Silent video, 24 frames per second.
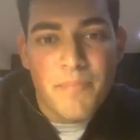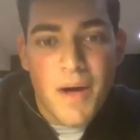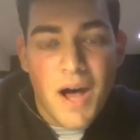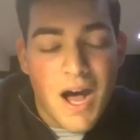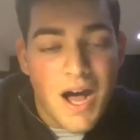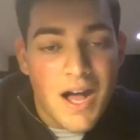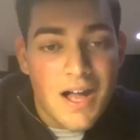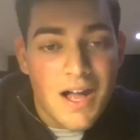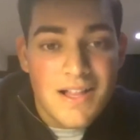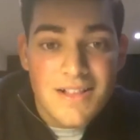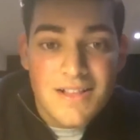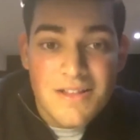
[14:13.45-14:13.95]

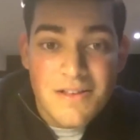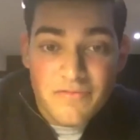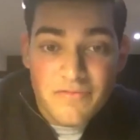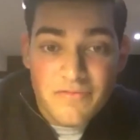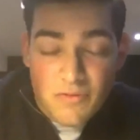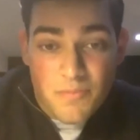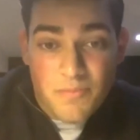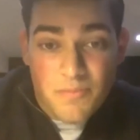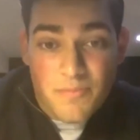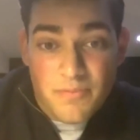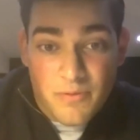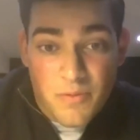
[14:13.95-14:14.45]
But
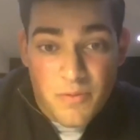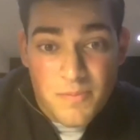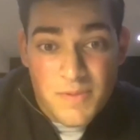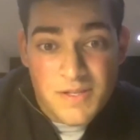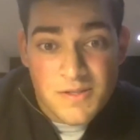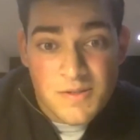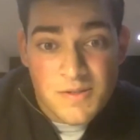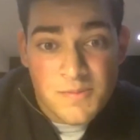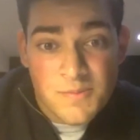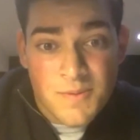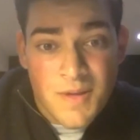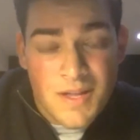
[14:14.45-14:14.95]
from a
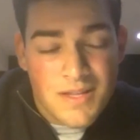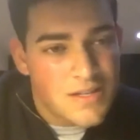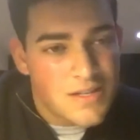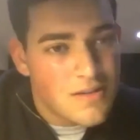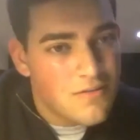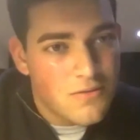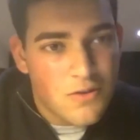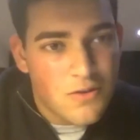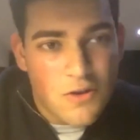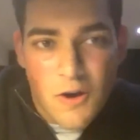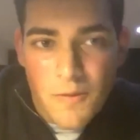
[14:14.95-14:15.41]
business perspective, if you've